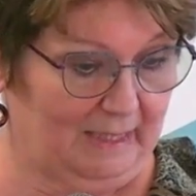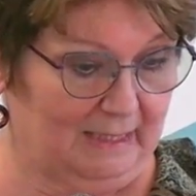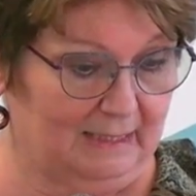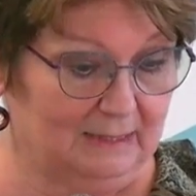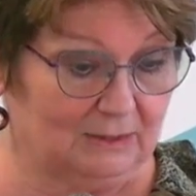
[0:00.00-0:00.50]

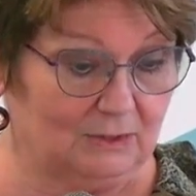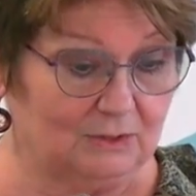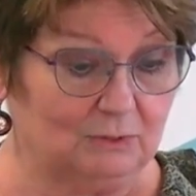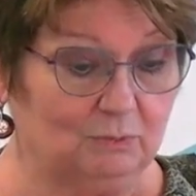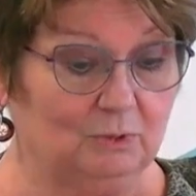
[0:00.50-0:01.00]
So there's
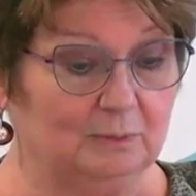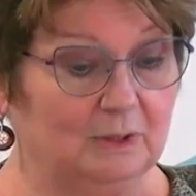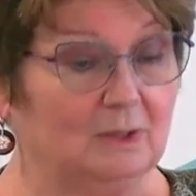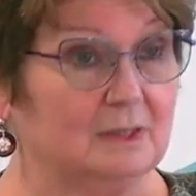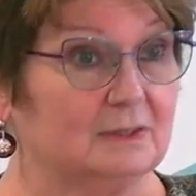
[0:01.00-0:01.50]
a room
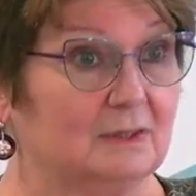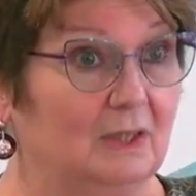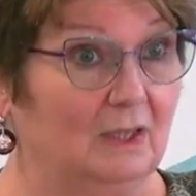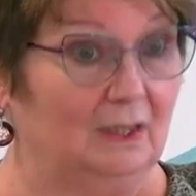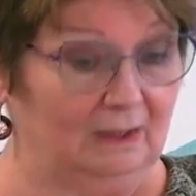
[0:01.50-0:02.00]
across the
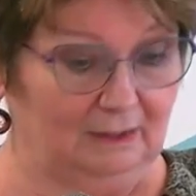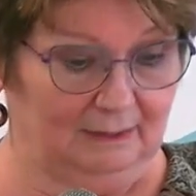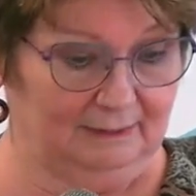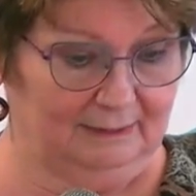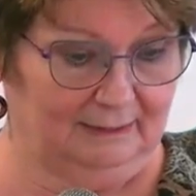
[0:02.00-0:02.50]
hall
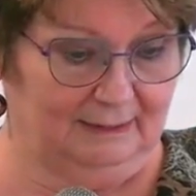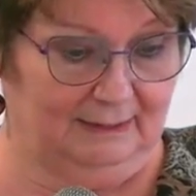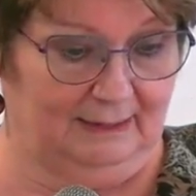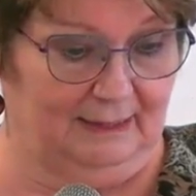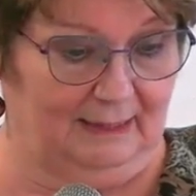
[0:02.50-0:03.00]

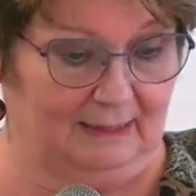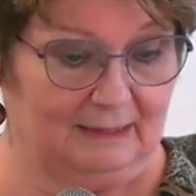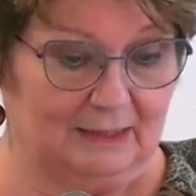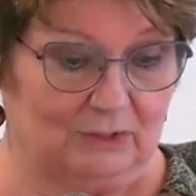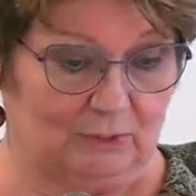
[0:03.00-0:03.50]
and
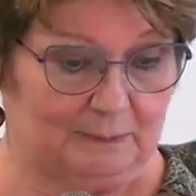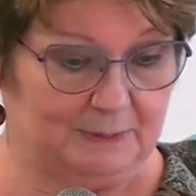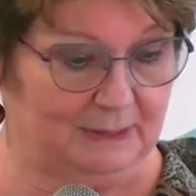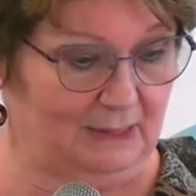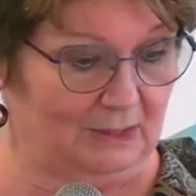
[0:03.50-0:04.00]
another
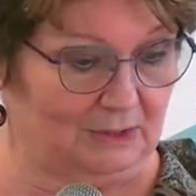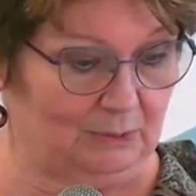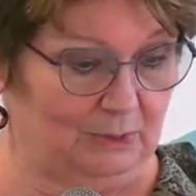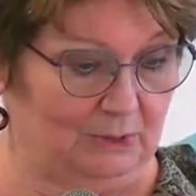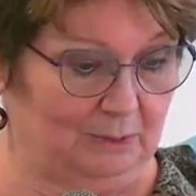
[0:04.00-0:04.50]
upstairs where
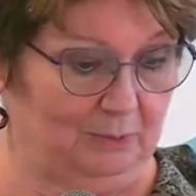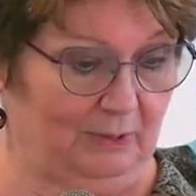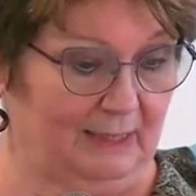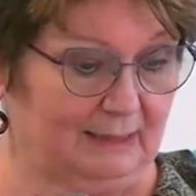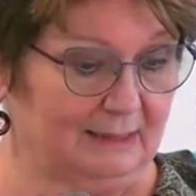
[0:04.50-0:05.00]
you can
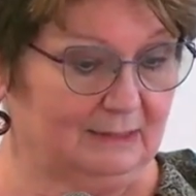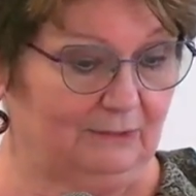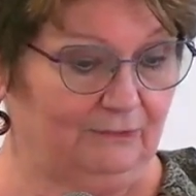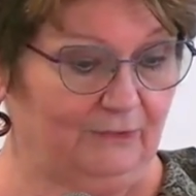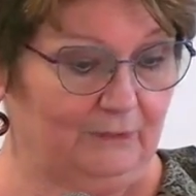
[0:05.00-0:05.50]
practice
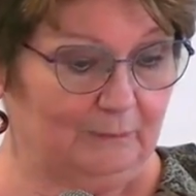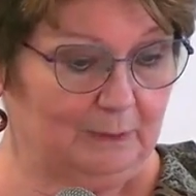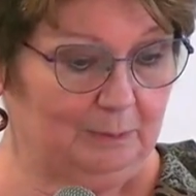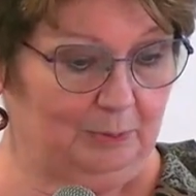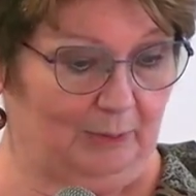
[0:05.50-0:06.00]

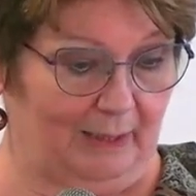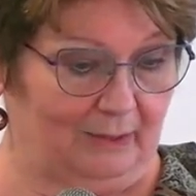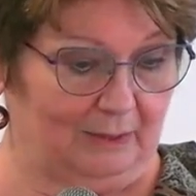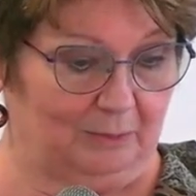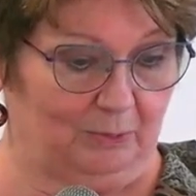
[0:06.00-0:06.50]
affirmative prayer
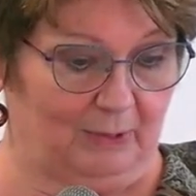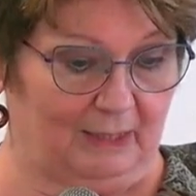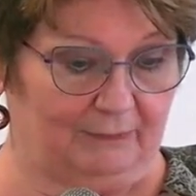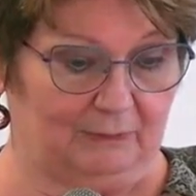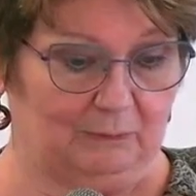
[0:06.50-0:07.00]
in
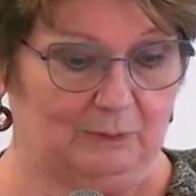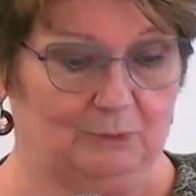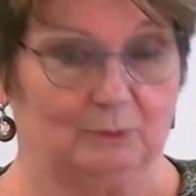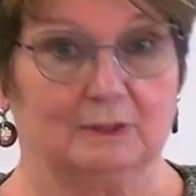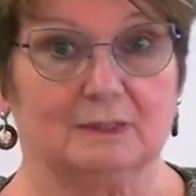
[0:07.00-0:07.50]
private with
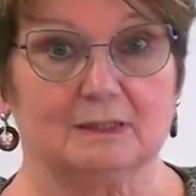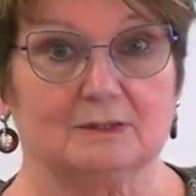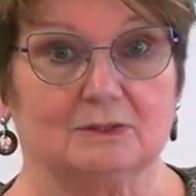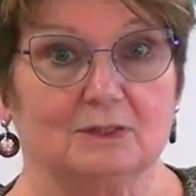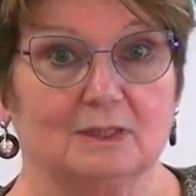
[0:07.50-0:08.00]
one of
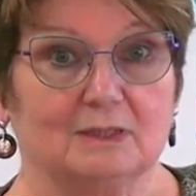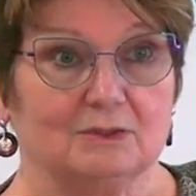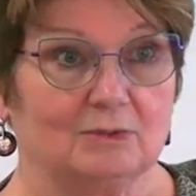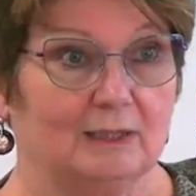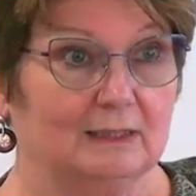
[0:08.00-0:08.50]
these
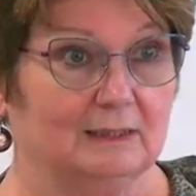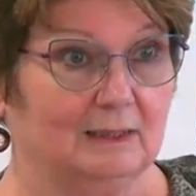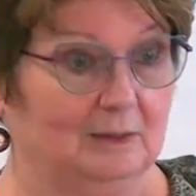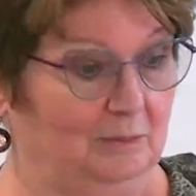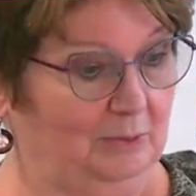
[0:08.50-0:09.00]
trained
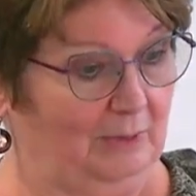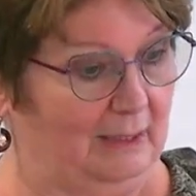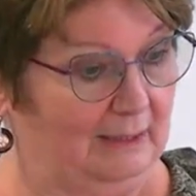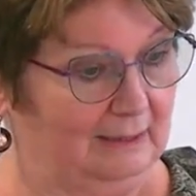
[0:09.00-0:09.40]
praying